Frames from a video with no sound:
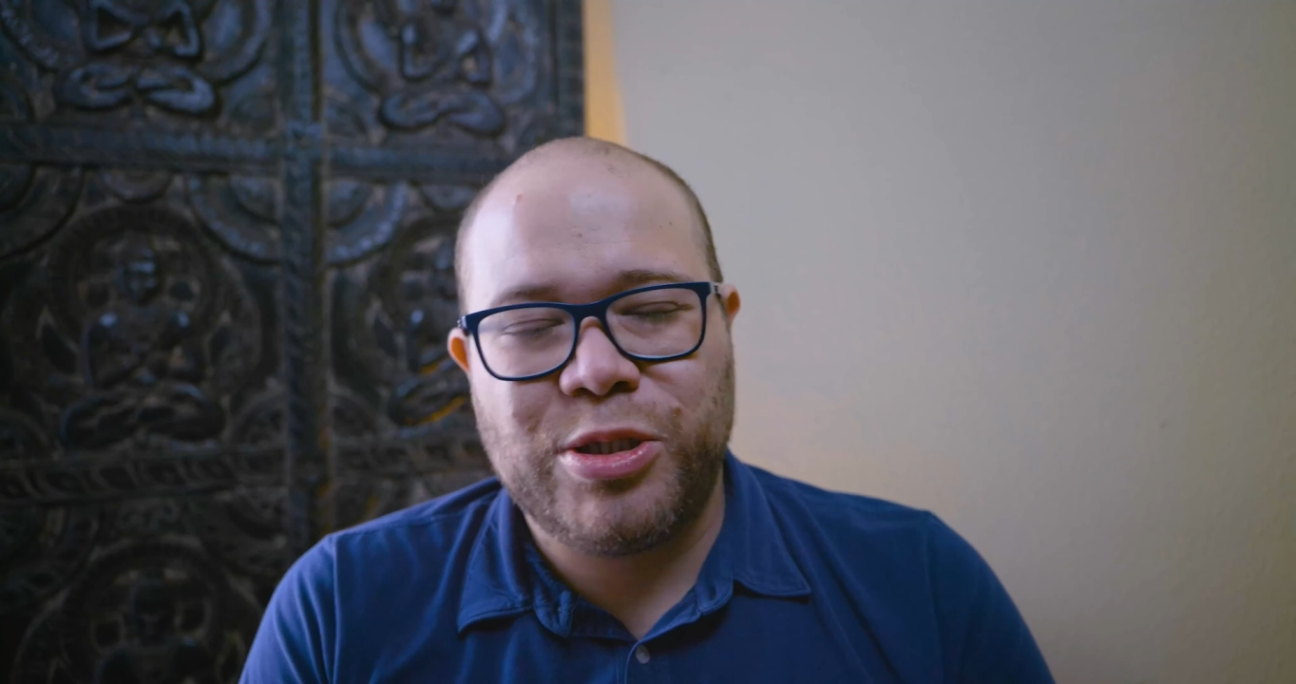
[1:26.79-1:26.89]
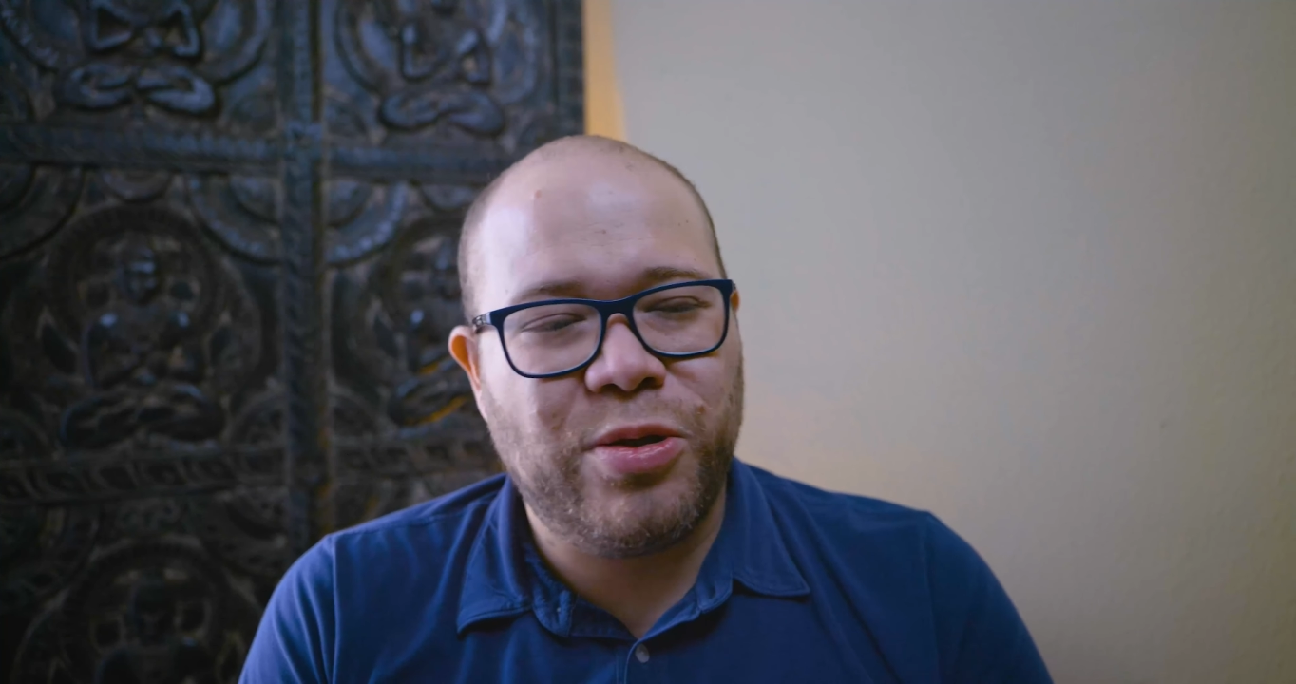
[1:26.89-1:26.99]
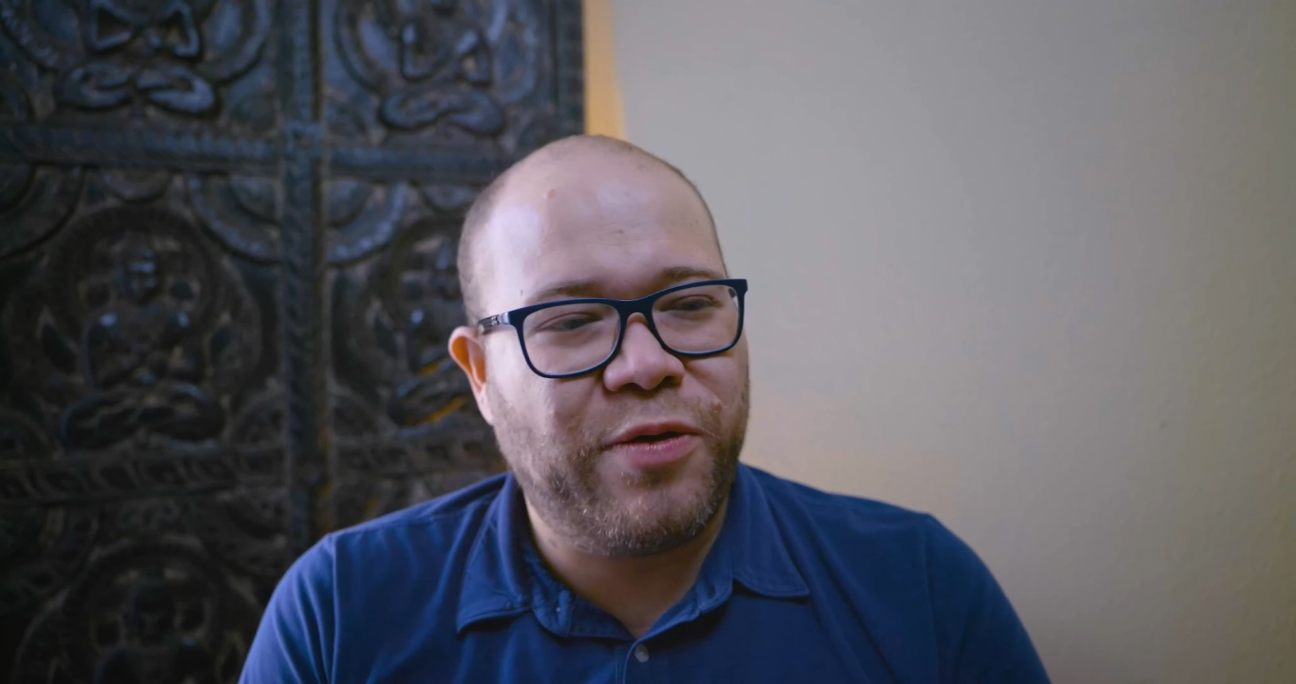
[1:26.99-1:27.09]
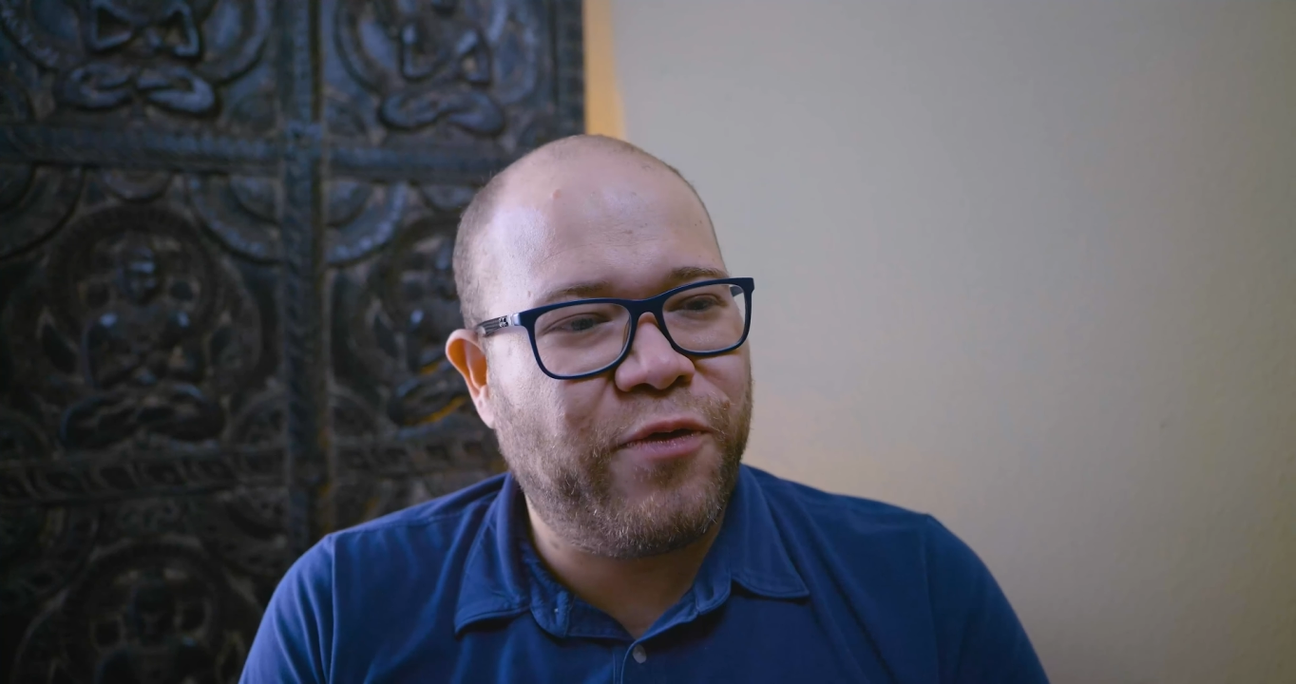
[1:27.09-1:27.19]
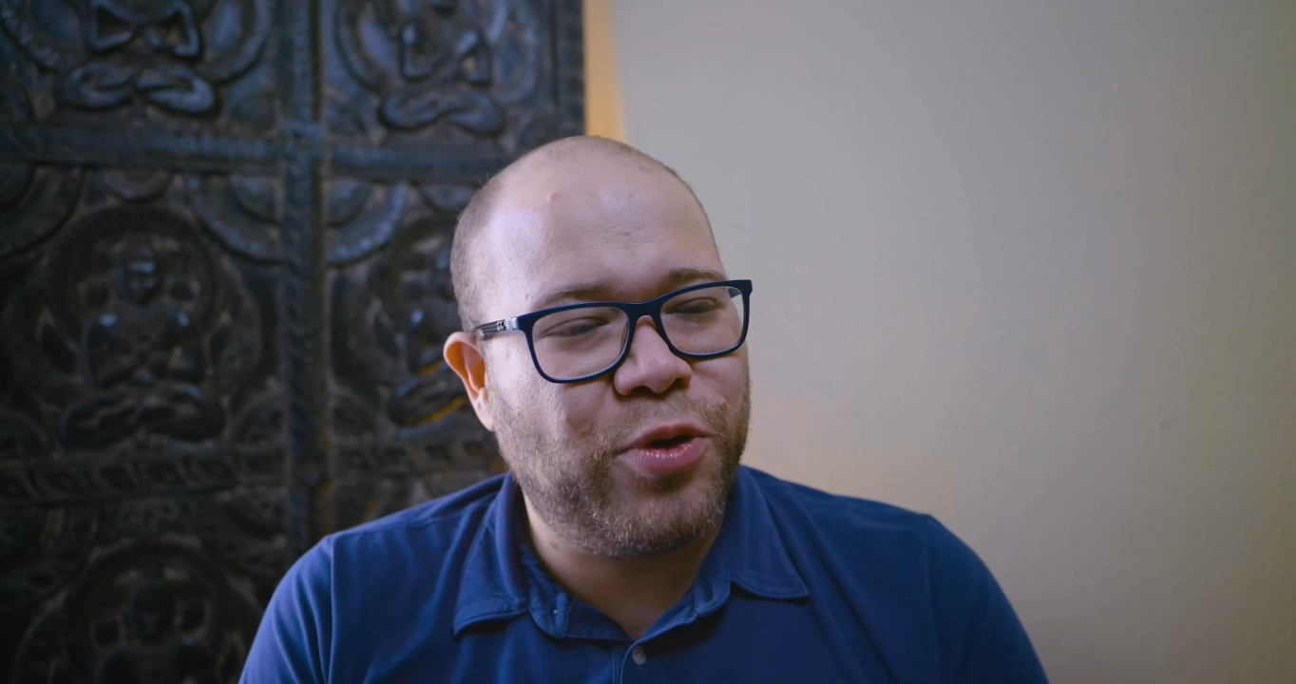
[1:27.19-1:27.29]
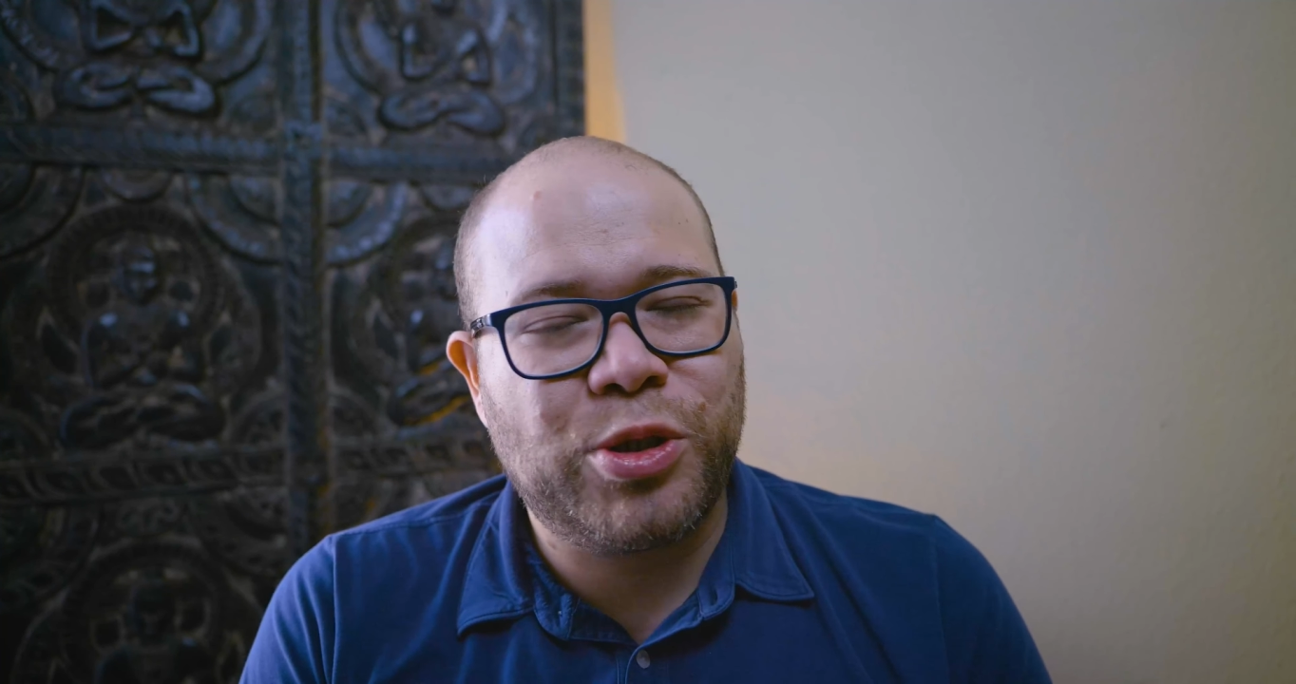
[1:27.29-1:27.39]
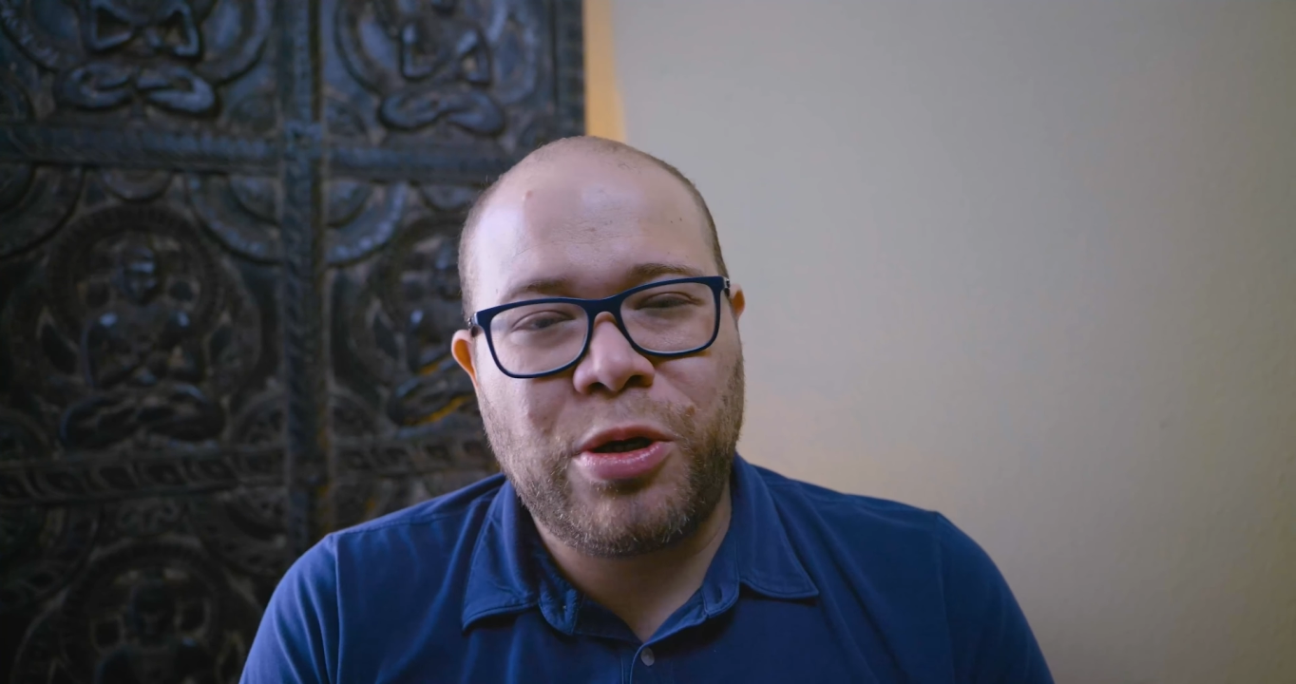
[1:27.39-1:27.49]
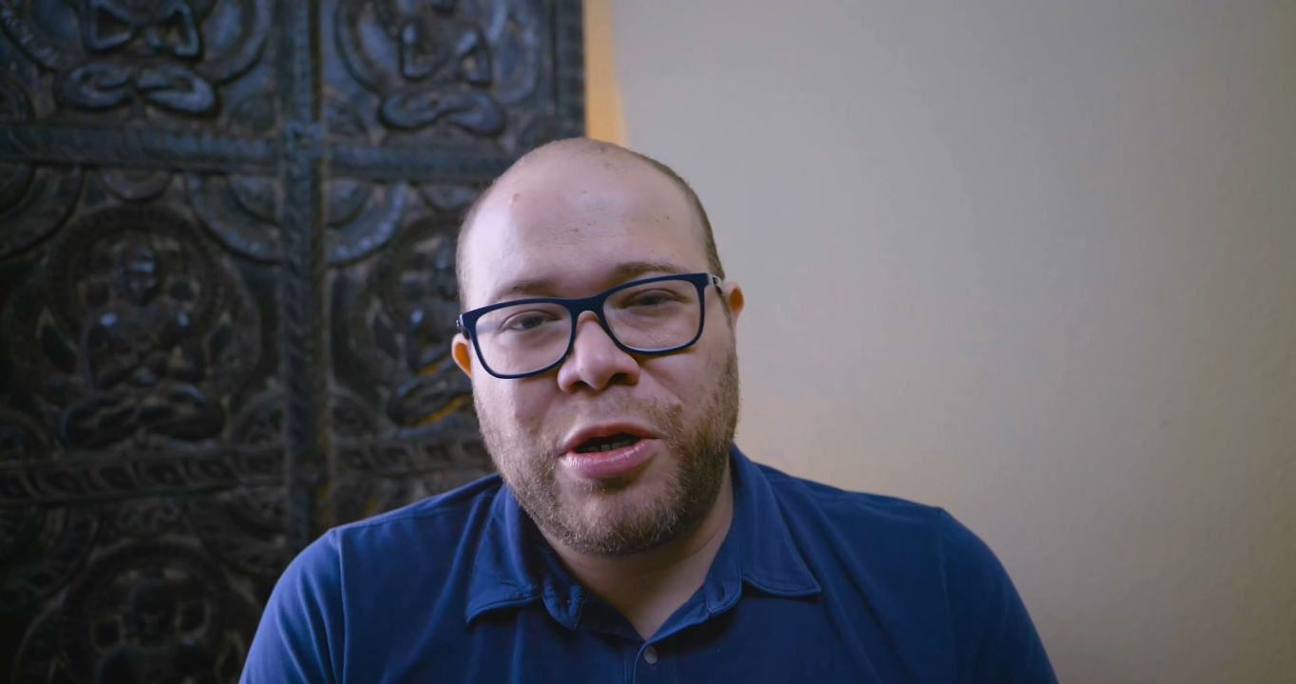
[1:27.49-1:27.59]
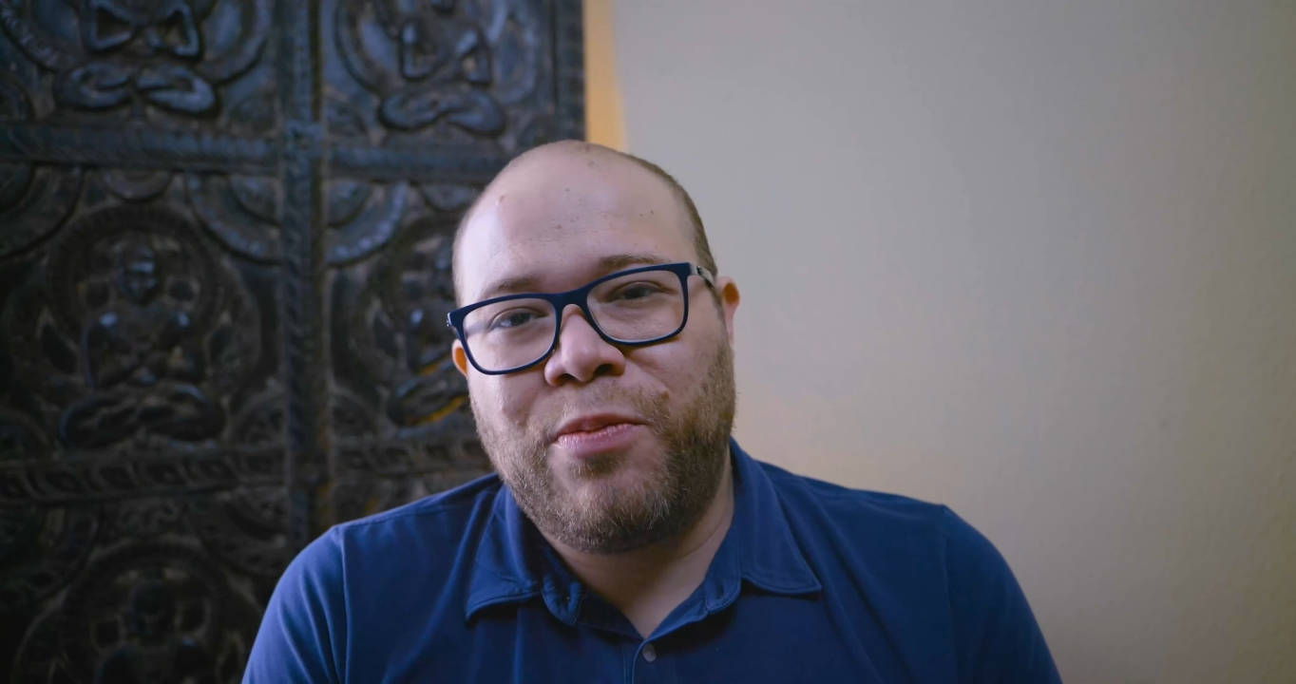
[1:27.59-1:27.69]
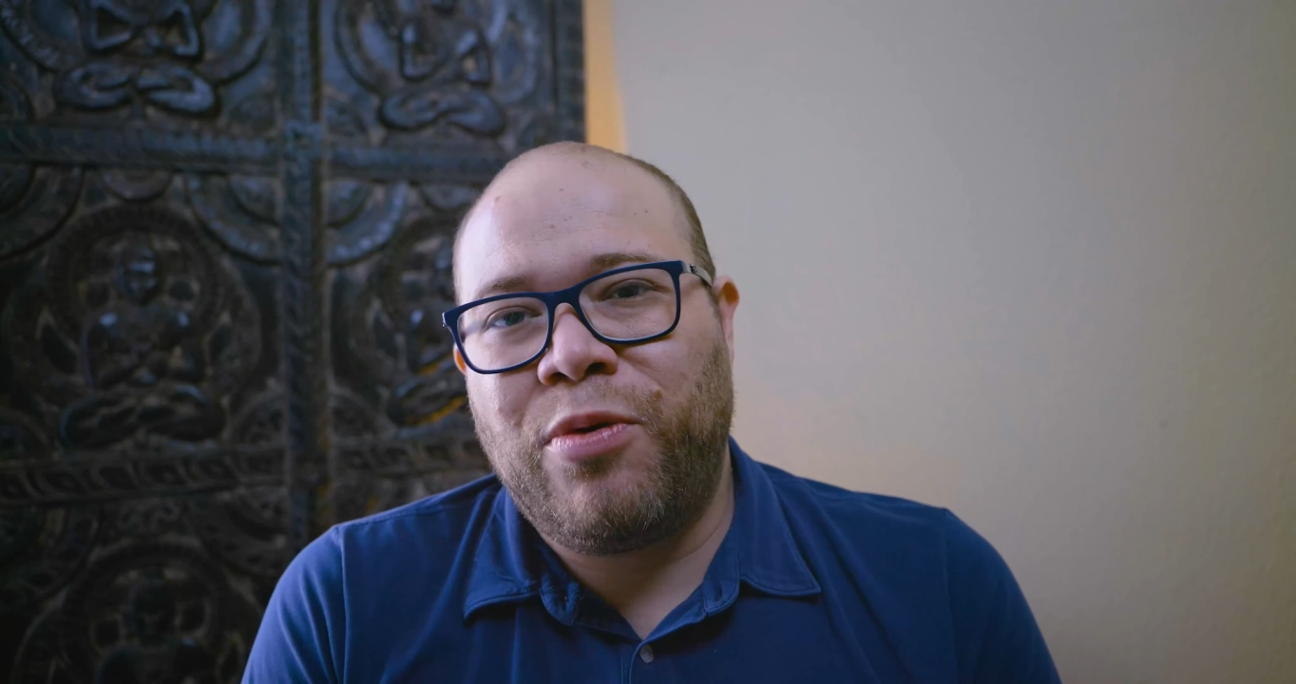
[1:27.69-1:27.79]
So the first
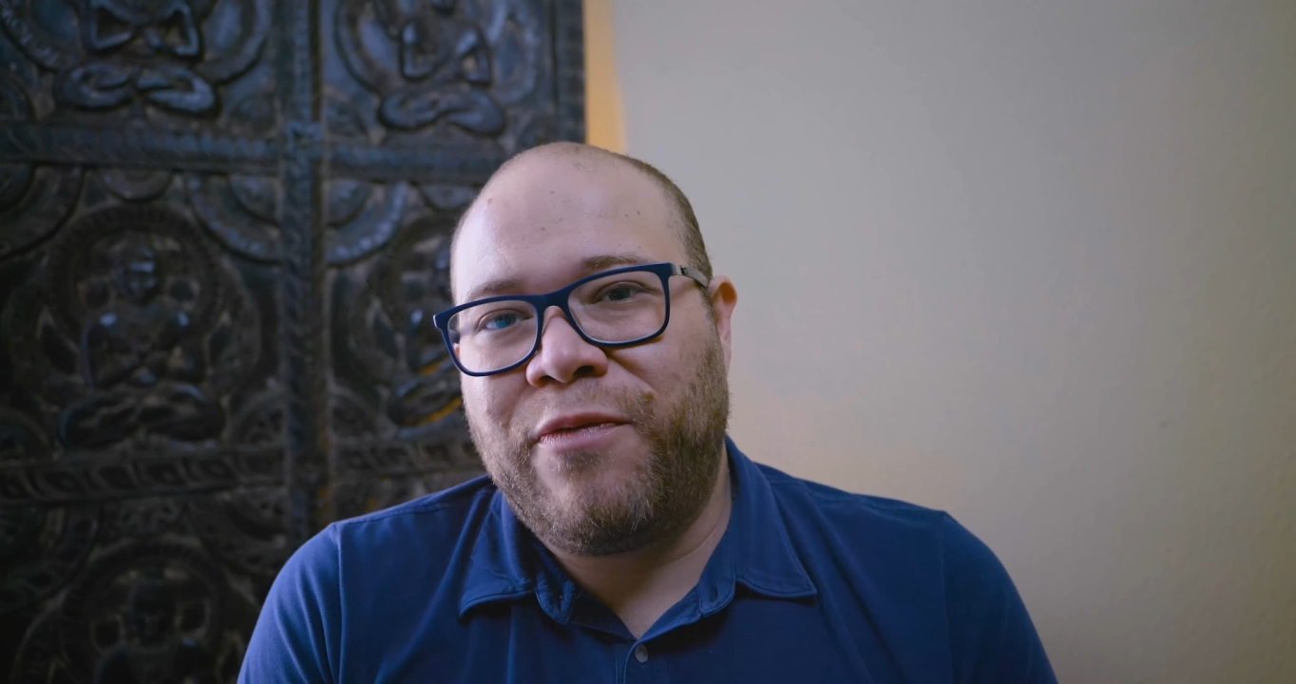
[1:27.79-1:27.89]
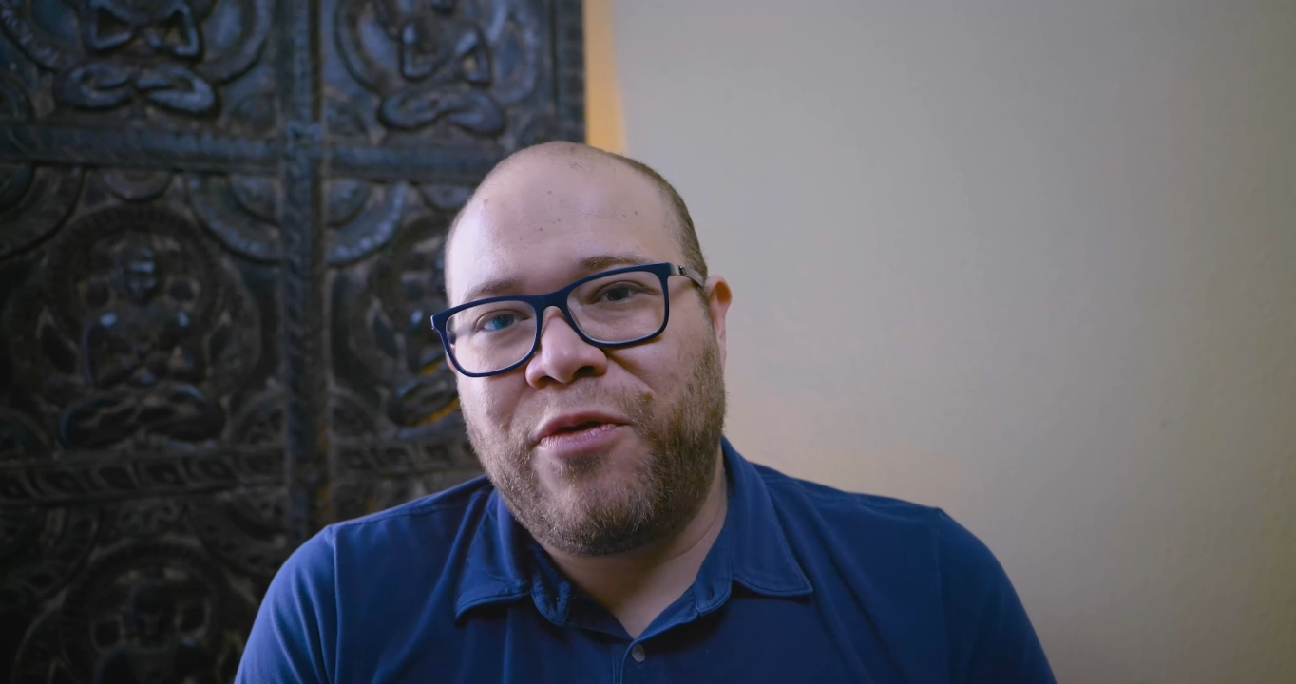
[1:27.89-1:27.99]
starting point